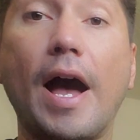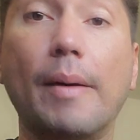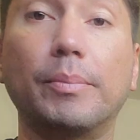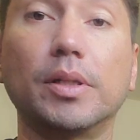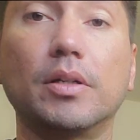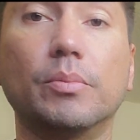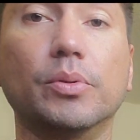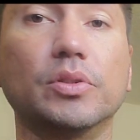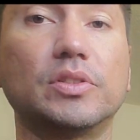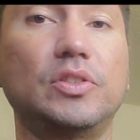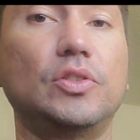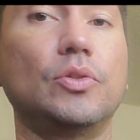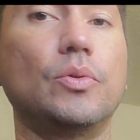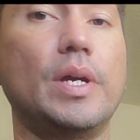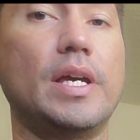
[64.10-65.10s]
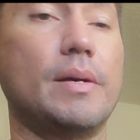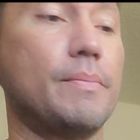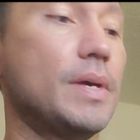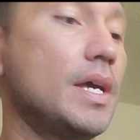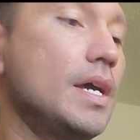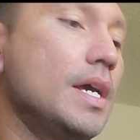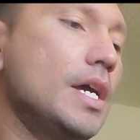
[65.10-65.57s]
applicable to
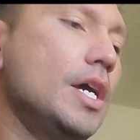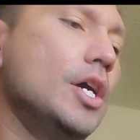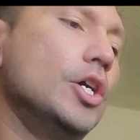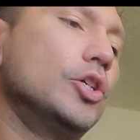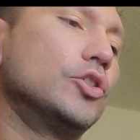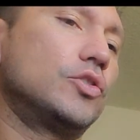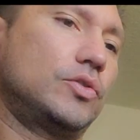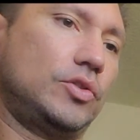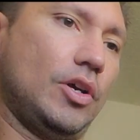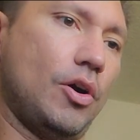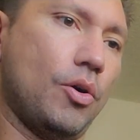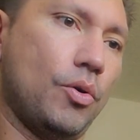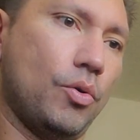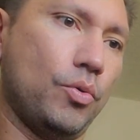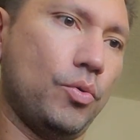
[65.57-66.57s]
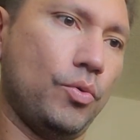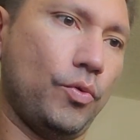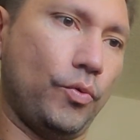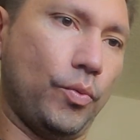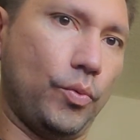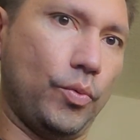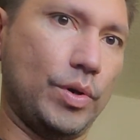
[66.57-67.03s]
him. So
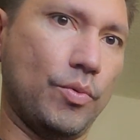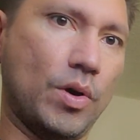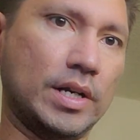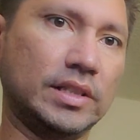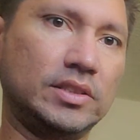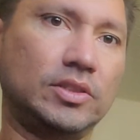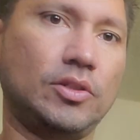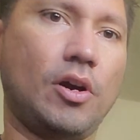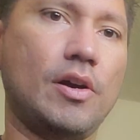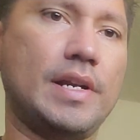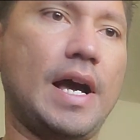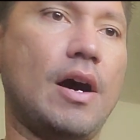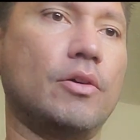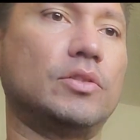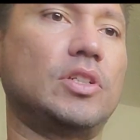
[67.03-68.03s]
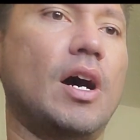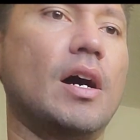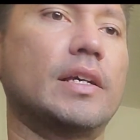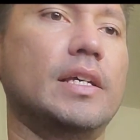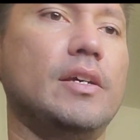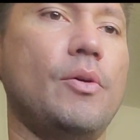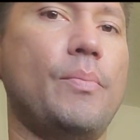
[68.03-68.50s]
we want to start out
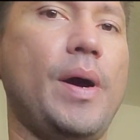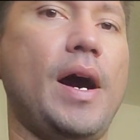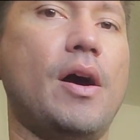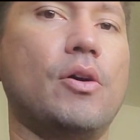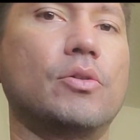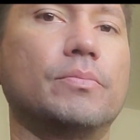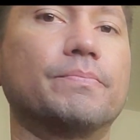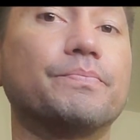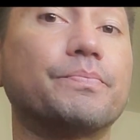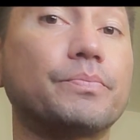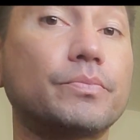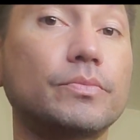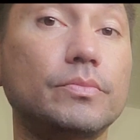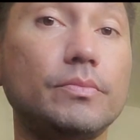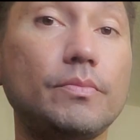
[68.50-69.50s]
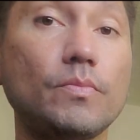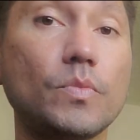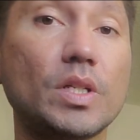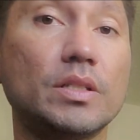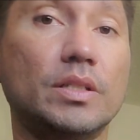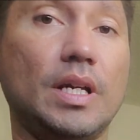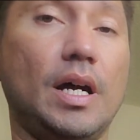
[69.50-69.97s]
talking about
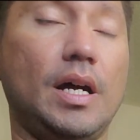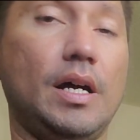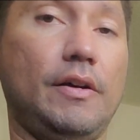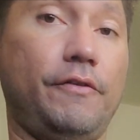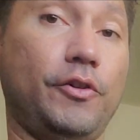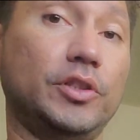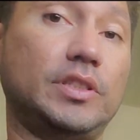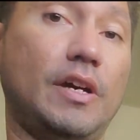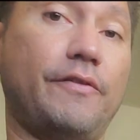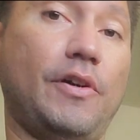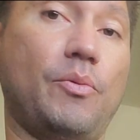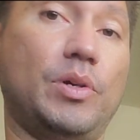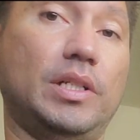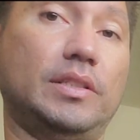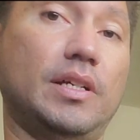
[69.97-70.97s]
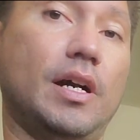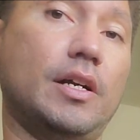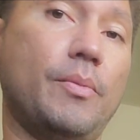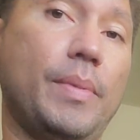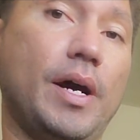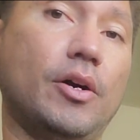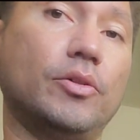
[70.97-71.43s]
first off, I want to
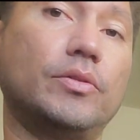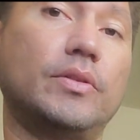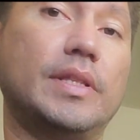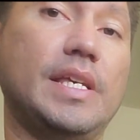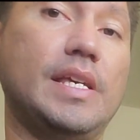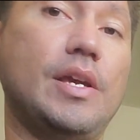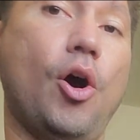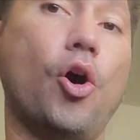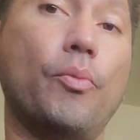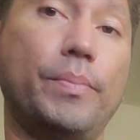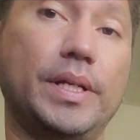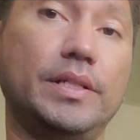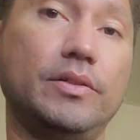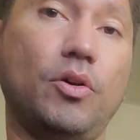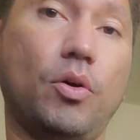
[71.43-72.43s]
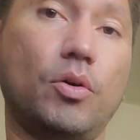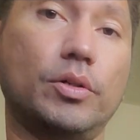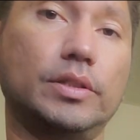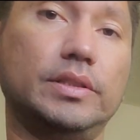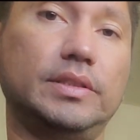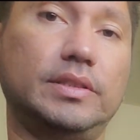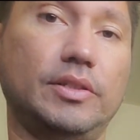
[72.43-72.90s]
talk about the open
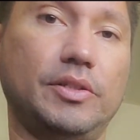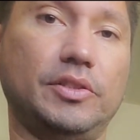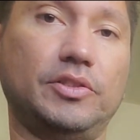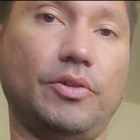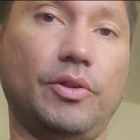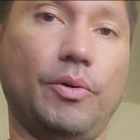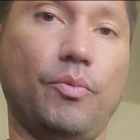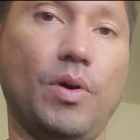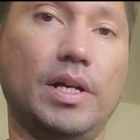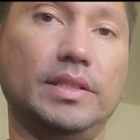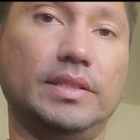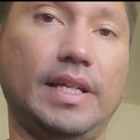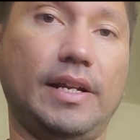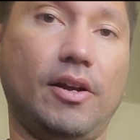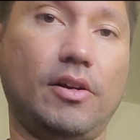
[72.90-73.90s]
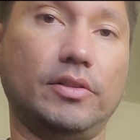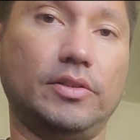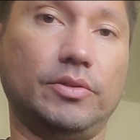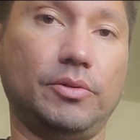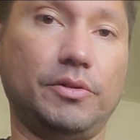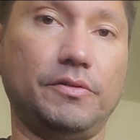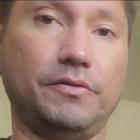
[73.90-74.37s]
chords, so the ones that are
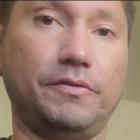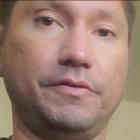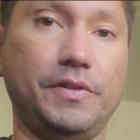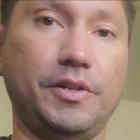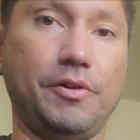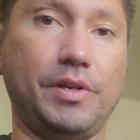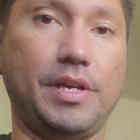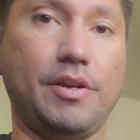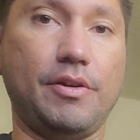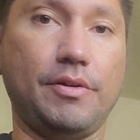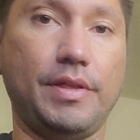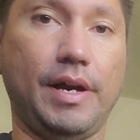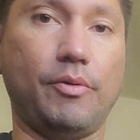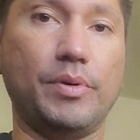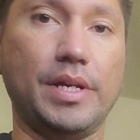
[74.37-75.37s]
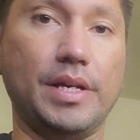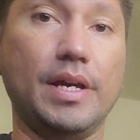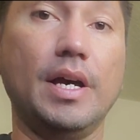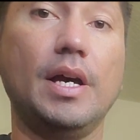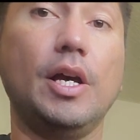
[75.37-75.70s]
sort of, here that we